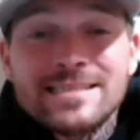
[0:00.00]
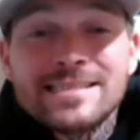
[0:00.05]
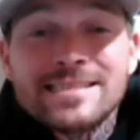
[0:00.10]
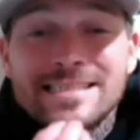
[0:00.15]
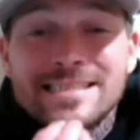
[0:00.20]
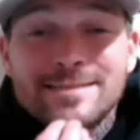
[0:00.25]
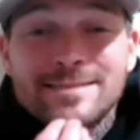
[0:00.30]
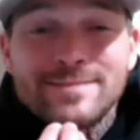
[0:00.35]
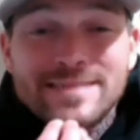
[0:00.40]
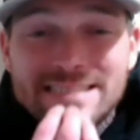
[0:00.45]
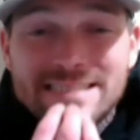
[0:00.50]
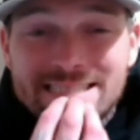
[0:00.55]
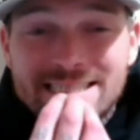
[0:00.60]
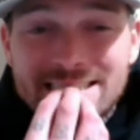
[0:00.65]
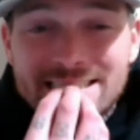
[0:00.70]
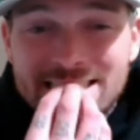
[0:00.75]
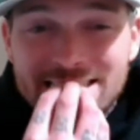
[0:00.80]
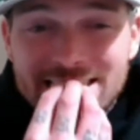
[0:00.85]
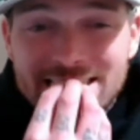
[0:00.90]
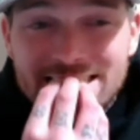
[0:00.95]
And I got my
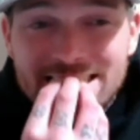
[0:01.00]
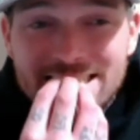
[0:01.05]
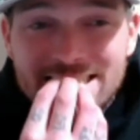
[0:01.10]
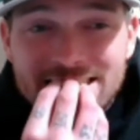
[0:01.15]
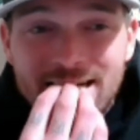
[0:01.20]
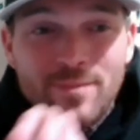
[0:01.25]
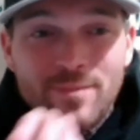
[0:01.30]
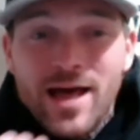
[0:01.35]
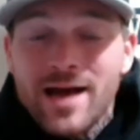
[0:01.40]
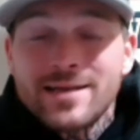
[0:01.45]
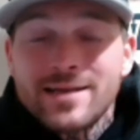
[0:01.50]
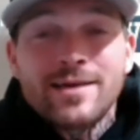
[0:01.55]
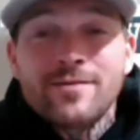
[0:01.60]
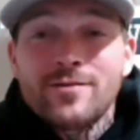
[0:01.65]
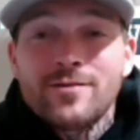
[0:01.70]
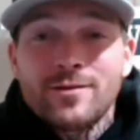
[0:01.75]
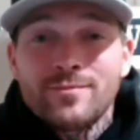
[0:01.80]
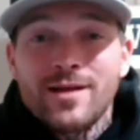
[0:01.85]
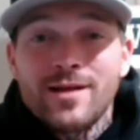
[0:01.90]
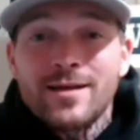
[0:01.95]
teeth clenched, and I'm not
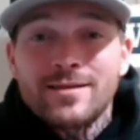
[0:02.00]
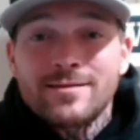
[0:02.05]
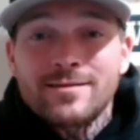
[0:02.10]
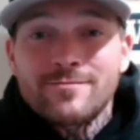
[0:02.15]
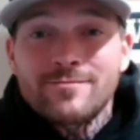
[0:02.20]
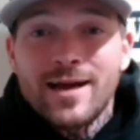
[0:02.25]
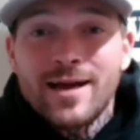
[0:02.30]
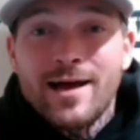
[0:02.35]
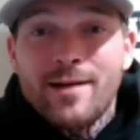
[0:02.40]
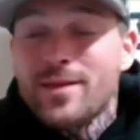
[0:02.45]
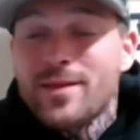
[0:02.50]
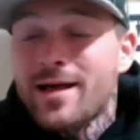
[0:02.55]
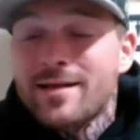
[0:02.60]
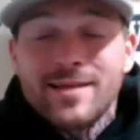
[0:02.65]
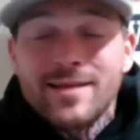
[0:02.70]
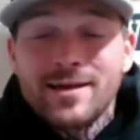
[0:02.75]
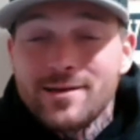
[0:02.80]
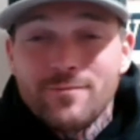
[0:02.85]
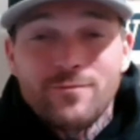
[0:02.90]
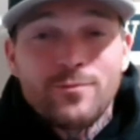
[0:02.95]
giving them nothing, right? I'm not
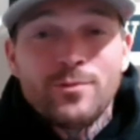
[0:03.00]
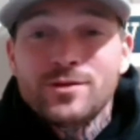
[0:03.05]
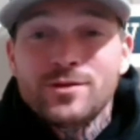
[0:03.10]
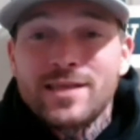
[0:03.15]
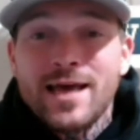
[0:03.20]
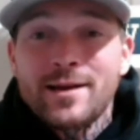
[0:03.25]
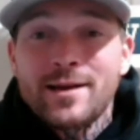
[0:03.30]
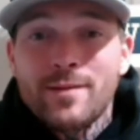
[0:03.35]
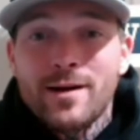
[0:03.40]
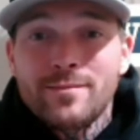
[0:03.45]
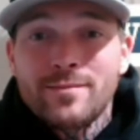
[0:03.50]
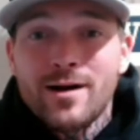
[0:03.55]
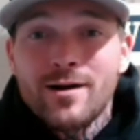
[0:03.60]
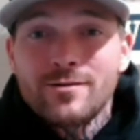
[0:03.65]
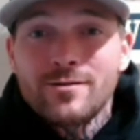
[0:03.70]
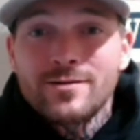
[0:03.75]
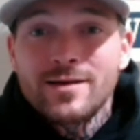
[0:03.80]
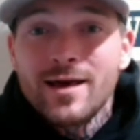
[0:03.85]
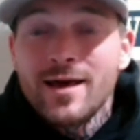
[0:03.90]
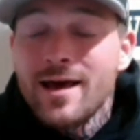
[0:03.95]
letting them put that in my mouth.